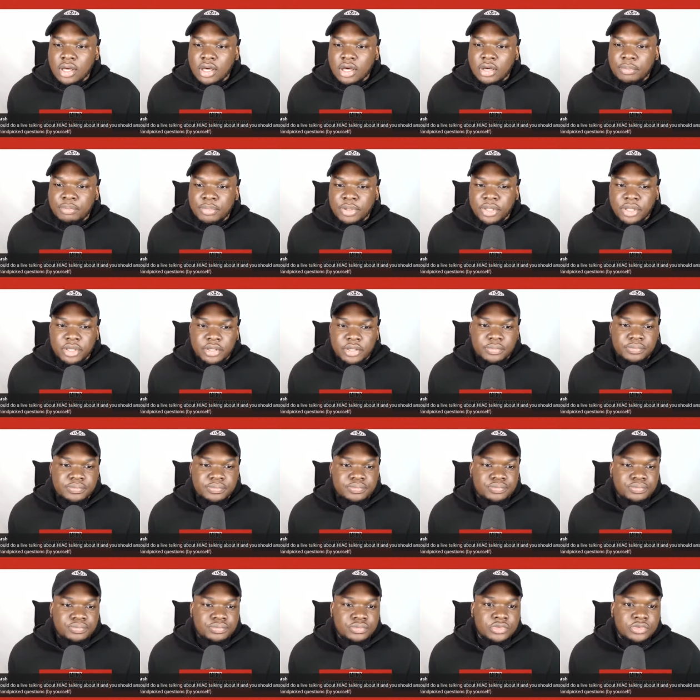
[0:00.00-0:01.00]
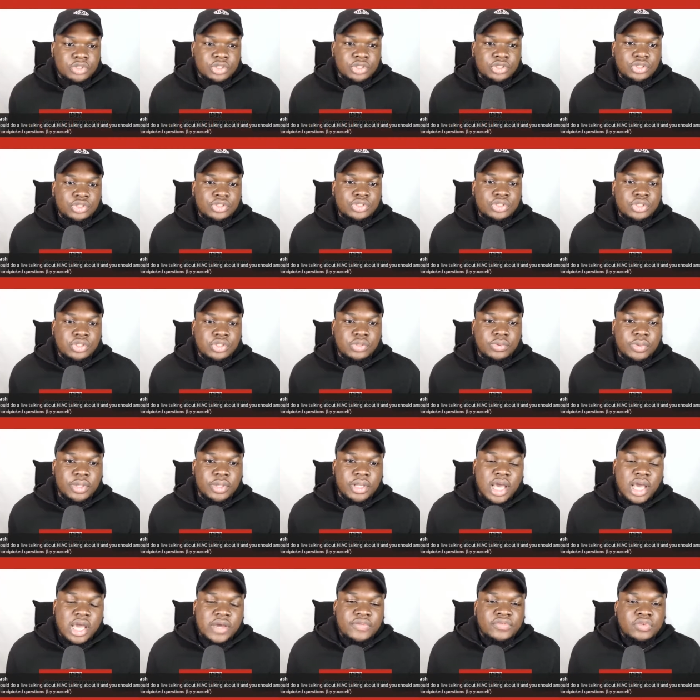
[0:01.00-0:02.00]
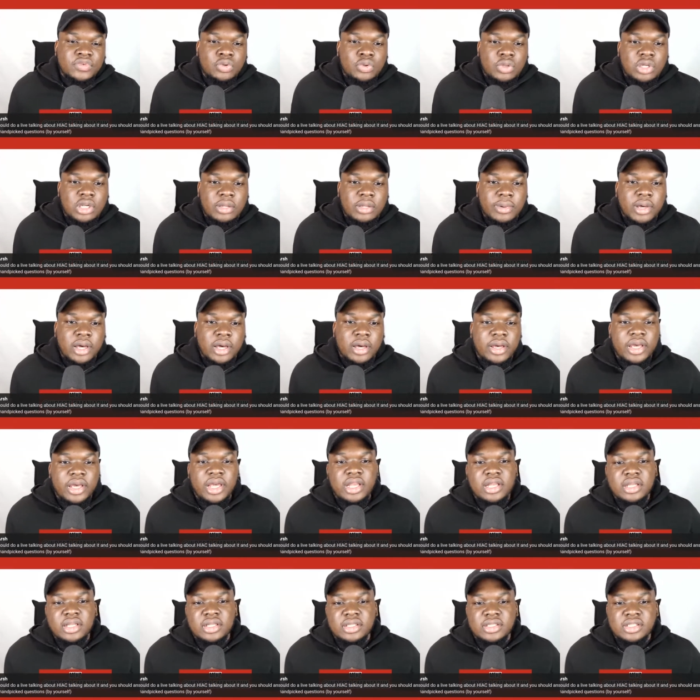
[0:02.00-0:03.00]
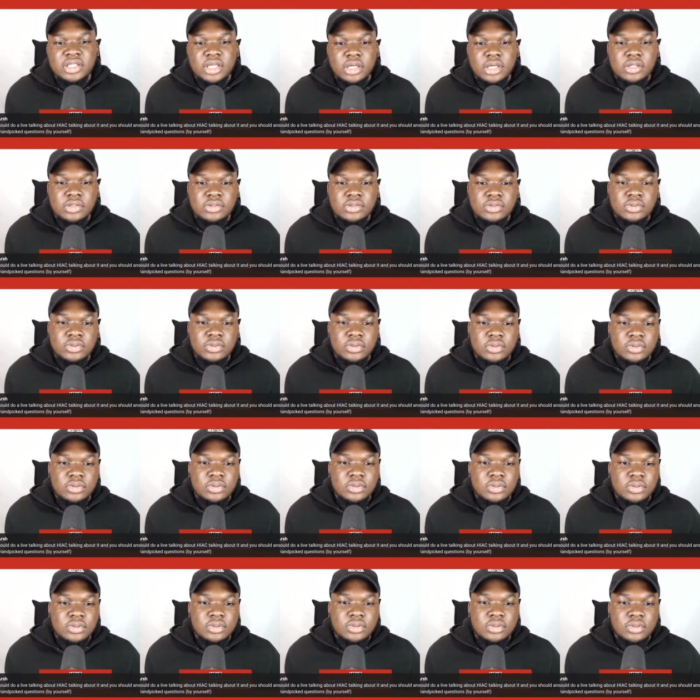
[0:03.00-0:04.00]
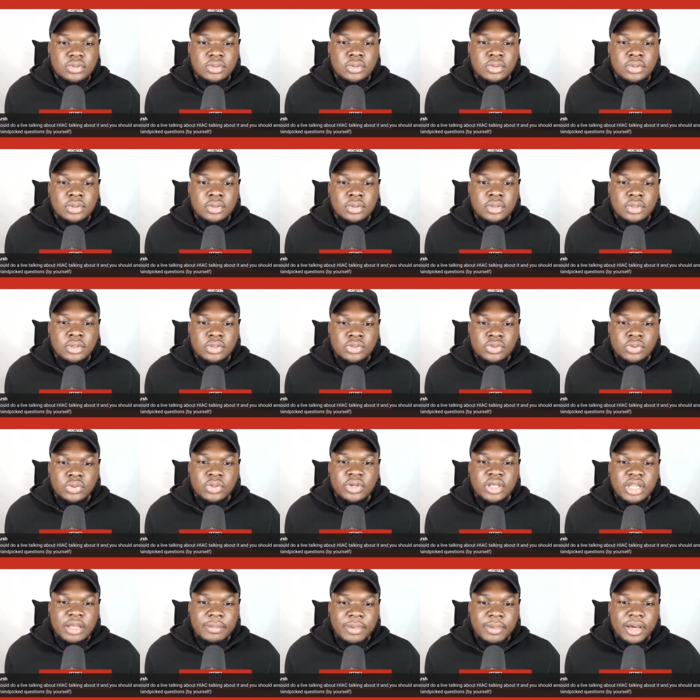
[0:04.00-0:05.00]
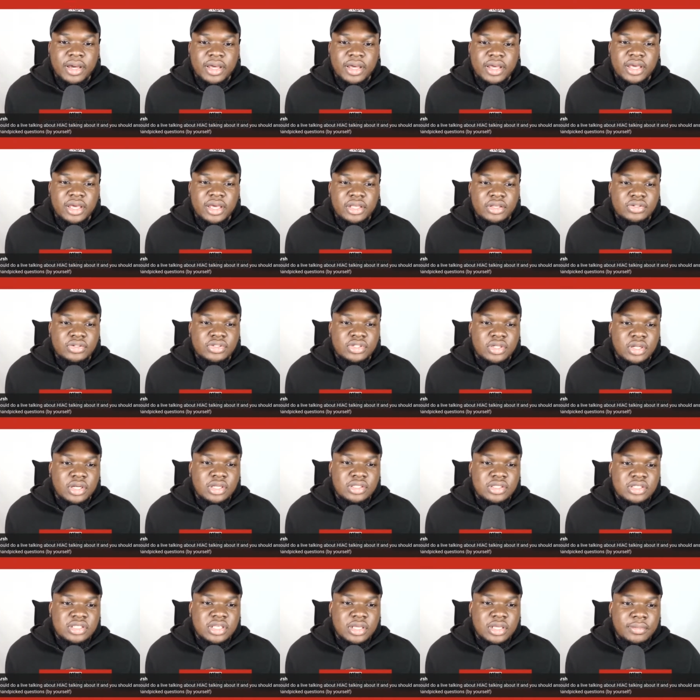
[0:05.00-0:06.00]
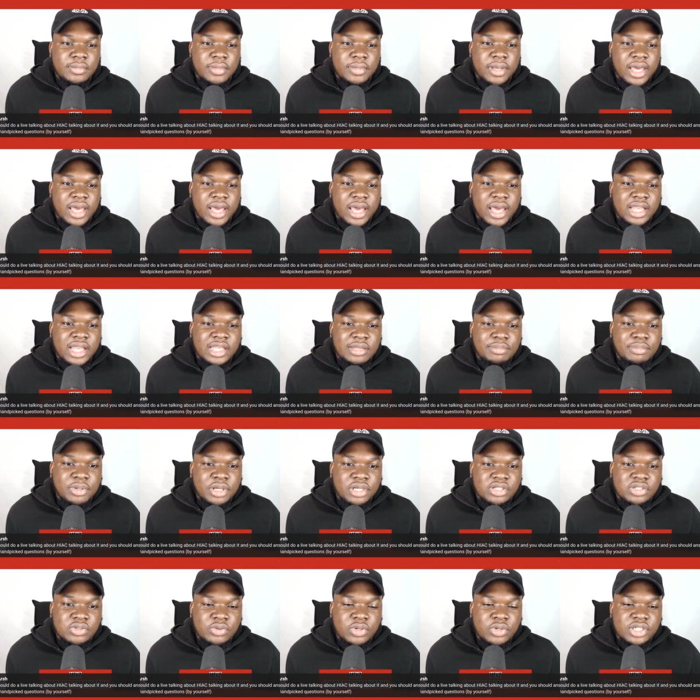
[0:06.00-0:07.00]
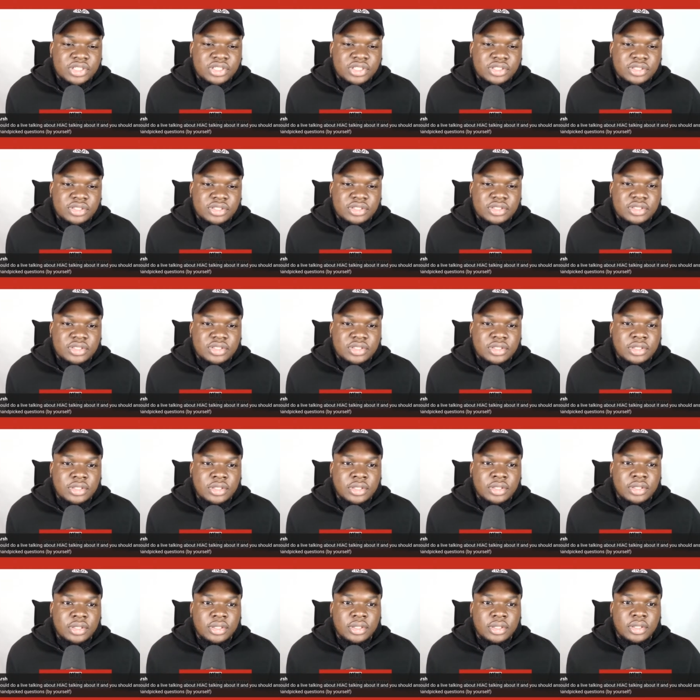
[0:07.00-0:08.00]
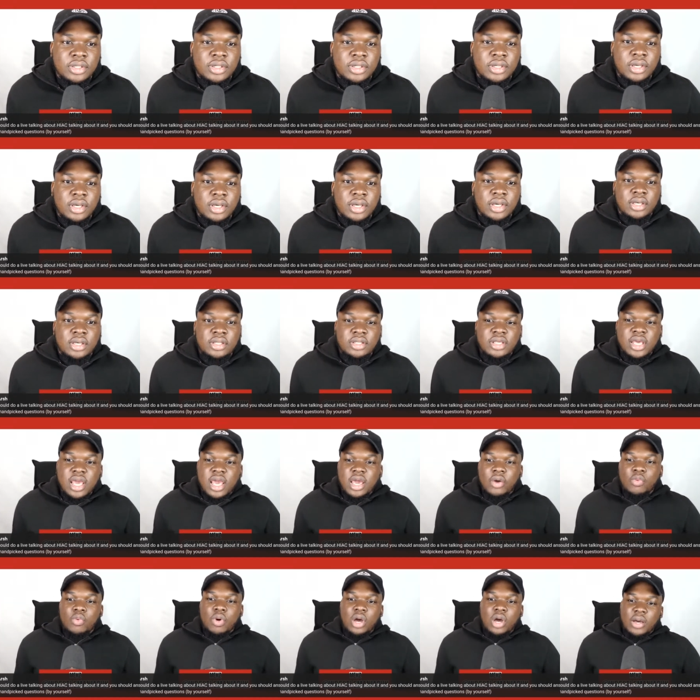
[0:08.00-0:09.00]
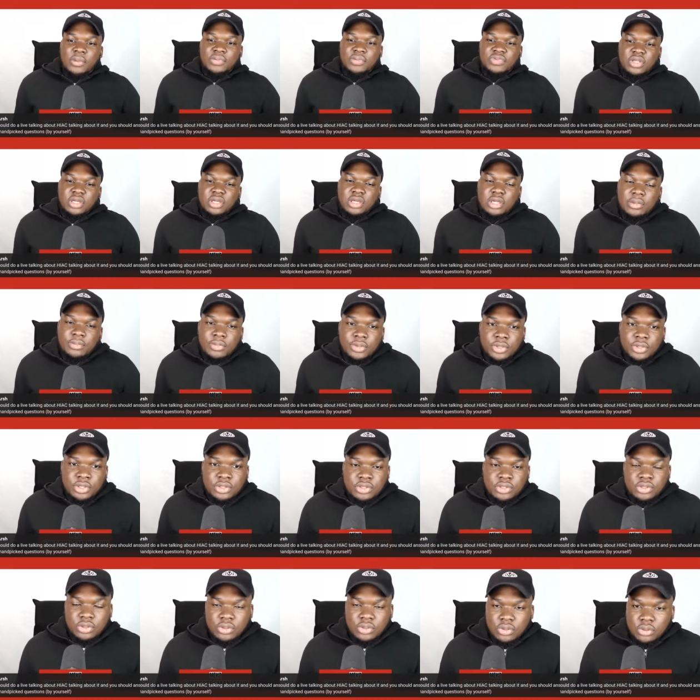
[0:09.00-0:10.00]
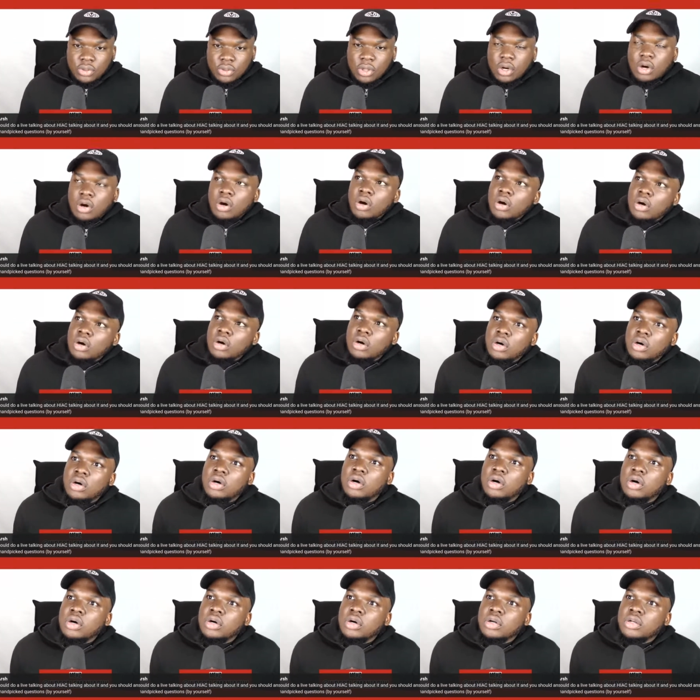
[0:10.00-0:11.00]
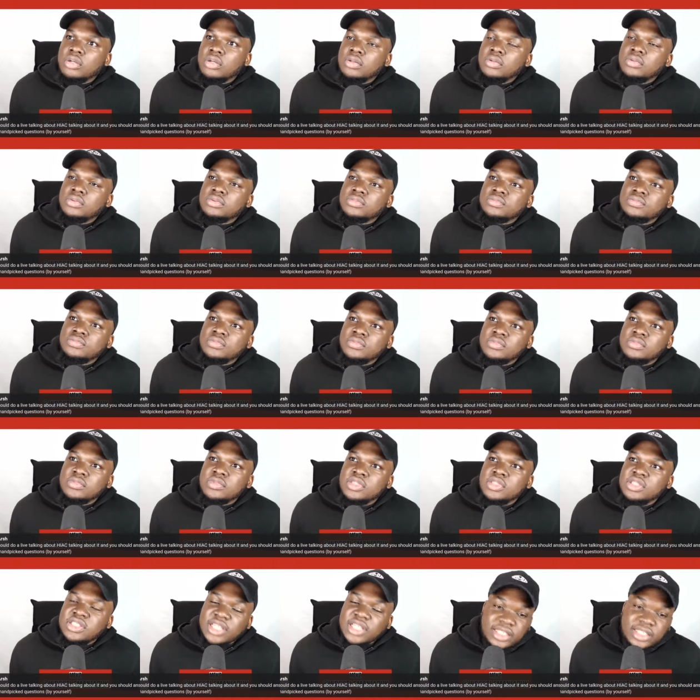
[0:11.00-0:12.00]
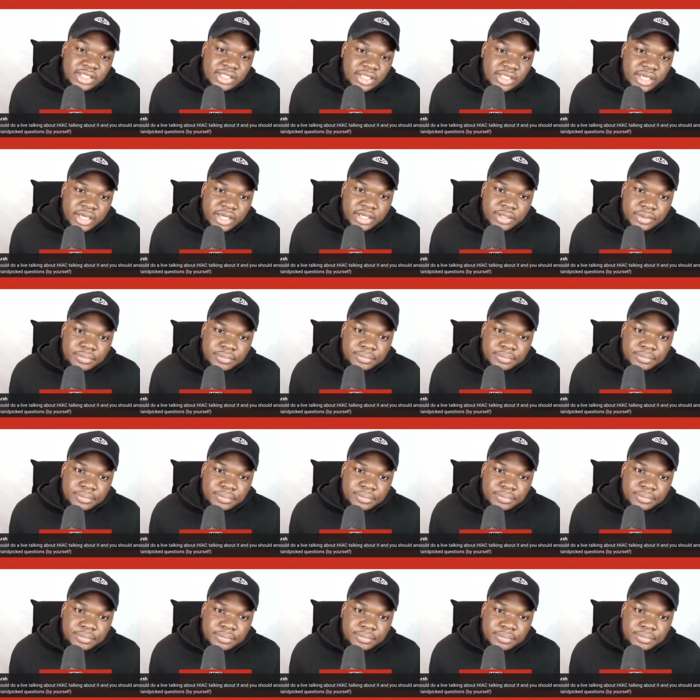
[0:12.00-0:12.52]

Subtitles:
Pit, you should do a live talking about Hell in a Cell, talking about it, and you should answer some hand-picked questions. Yeah, what I think I'm going to do on Saturday,